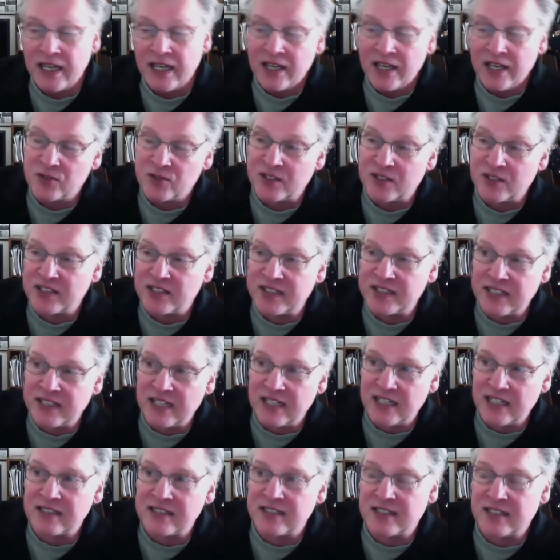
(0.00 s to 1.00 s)
So as I
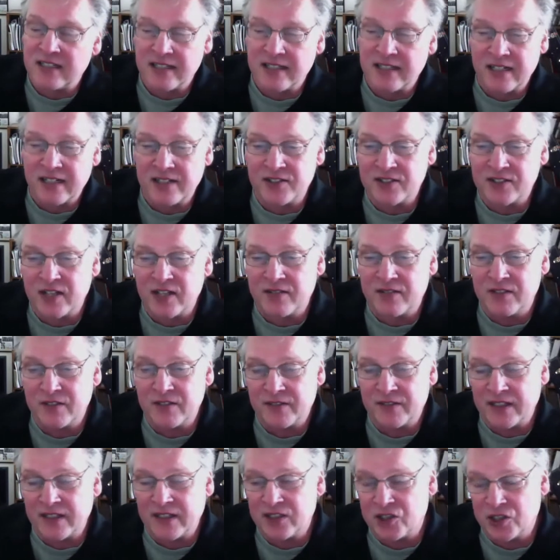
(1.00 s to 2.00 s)
tested it, I discovered if
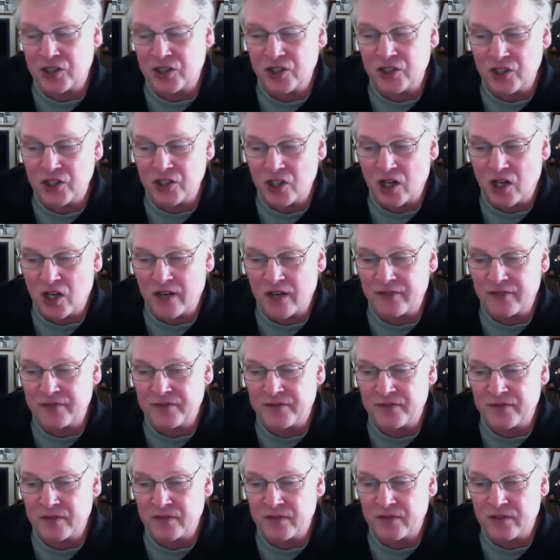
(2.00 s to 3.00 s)
I turned
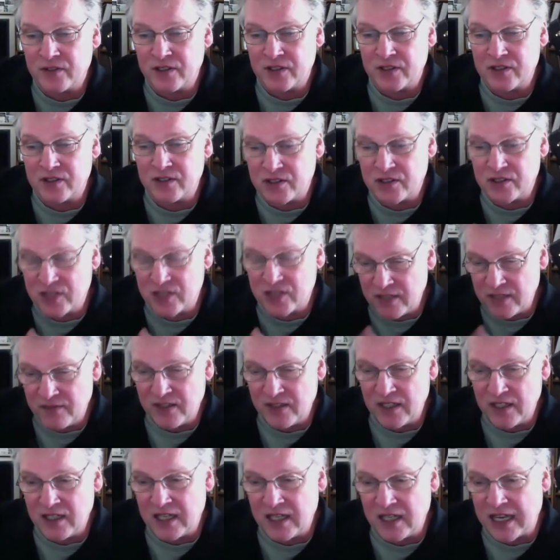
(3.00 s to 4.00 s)
off the
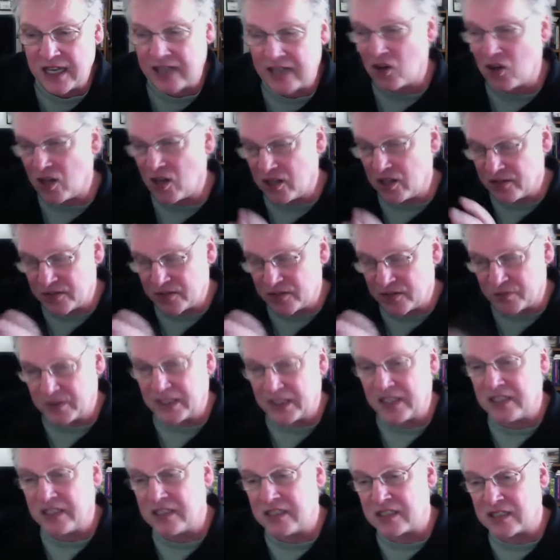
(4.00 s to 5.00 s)
TV and all of the
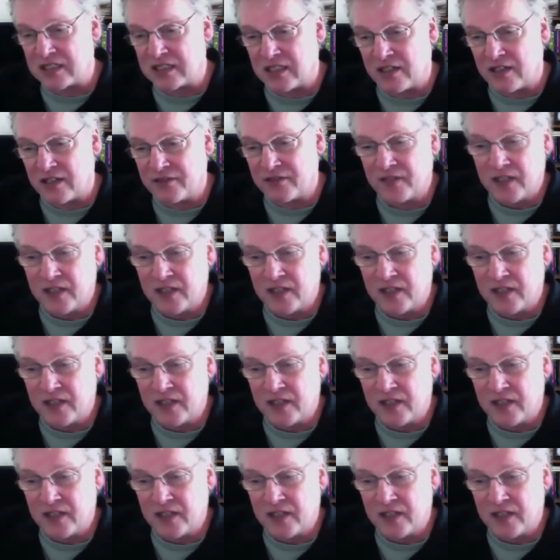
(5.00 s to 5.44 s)
related stuff